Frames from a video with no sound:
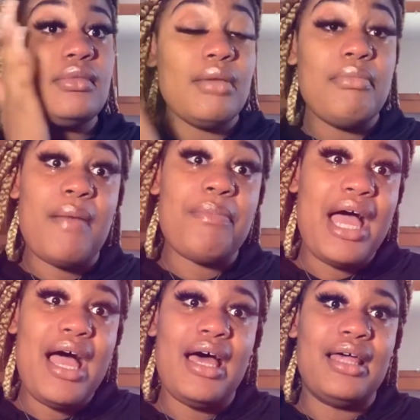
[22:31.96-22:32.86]
my
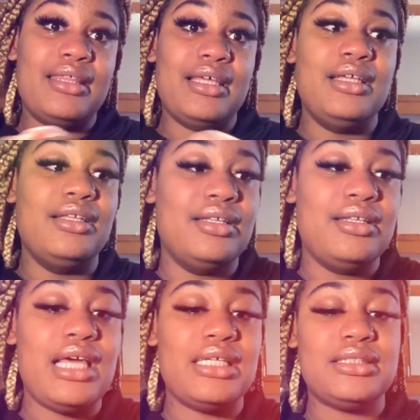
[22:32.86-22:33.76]
path, and
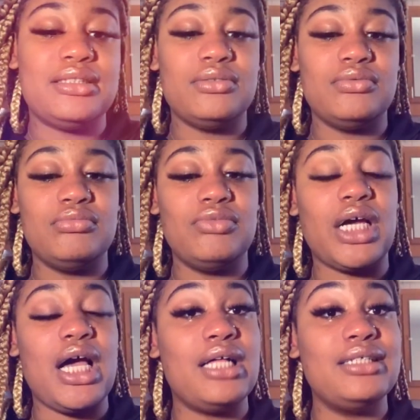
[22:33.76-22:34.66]
that's what
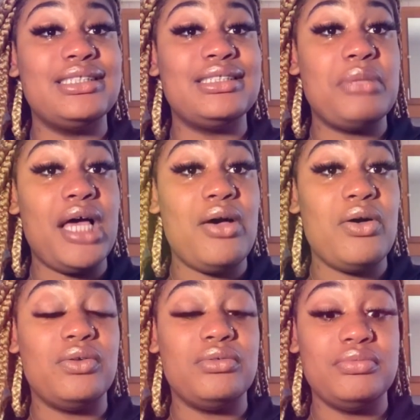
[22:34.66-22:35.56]
college is about.